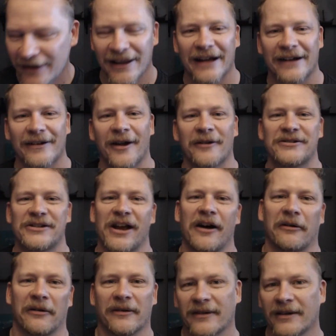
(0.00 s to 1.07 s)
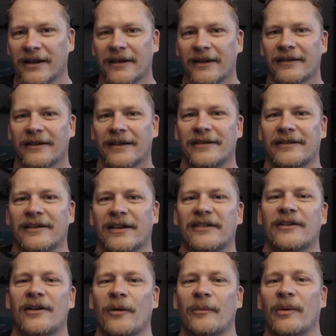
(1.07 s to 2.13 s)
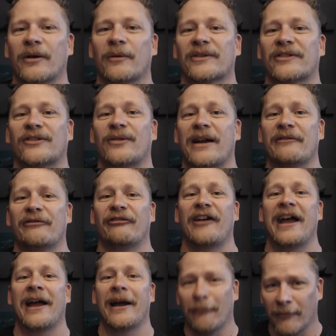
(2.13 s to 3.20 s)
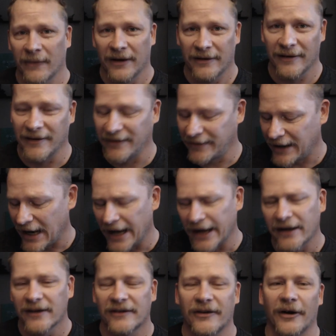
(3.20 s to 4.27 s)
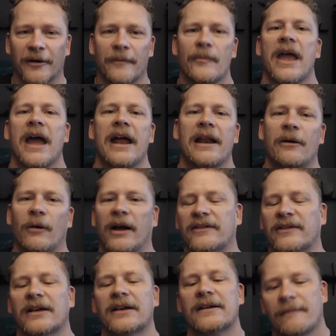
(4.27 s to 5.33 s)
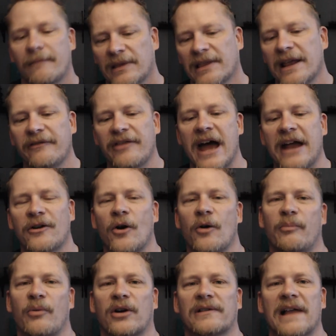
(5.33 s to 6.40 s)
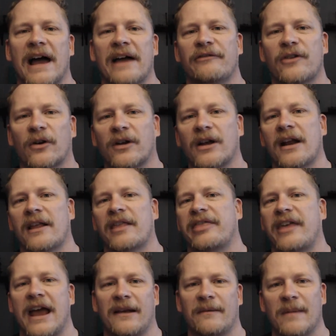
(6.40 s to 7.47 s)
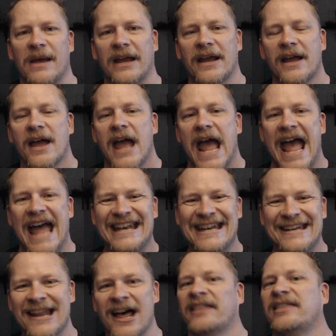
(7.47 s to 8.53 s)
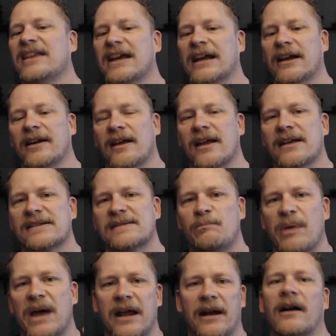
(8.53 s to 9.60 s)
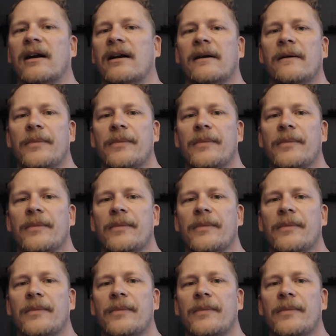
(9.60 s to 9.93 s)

like no joke. This this notebook was straight fam to this guy. So, anyways, live that notebook life. You're gonna thank me, and nothing is better